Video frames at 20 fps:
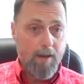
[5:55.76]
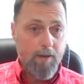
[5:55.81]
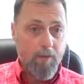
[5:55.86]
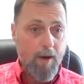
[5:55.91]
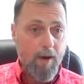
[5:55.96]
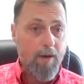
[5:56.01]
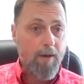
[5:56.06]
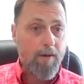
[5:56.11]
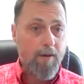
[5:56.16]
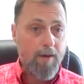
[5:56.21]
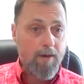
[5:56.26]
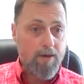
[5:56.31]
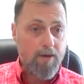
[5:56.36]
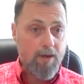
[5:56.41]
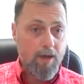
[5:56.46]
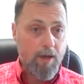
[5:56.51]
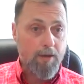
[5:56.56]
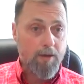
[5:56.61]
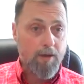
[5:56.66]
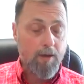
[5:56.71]
rather than
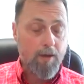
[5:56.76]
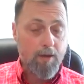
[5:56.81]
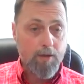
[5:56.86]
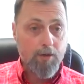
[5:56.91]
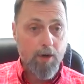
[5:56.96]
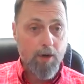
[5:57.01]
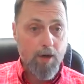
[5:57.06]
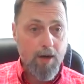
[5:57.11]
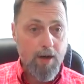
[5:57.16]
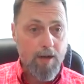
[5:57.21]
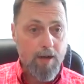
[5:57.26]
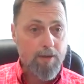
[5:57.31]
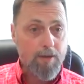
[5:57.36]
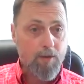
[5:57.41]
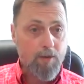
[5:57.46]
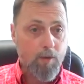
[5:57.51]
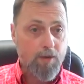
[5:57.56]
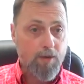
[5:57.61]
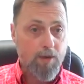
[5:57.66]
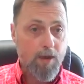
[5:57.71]
sell you a trust,
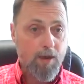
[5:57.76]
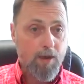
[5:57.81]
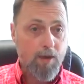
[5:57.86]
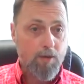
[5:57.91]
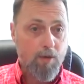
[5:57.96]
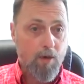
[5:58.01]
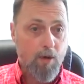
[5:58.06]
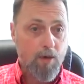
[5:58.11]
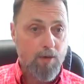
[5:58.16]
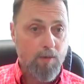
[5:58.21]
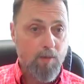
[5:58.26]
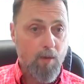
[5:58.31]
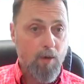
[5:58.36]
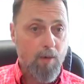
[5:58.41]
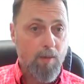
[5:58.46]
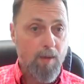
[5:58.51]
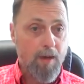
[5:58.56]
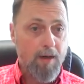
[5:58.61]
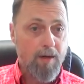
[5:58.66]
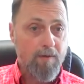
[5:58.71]
which I could charge
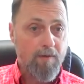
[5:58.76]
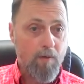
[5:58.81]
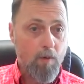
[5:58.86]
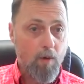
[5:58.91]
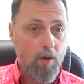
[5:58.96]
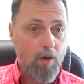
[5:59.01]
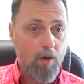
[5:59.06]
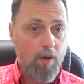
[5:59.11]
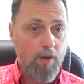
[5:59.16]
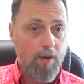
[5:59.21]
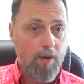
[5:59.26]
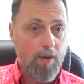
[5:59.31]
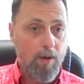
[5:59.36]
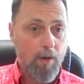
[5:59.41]
more money for,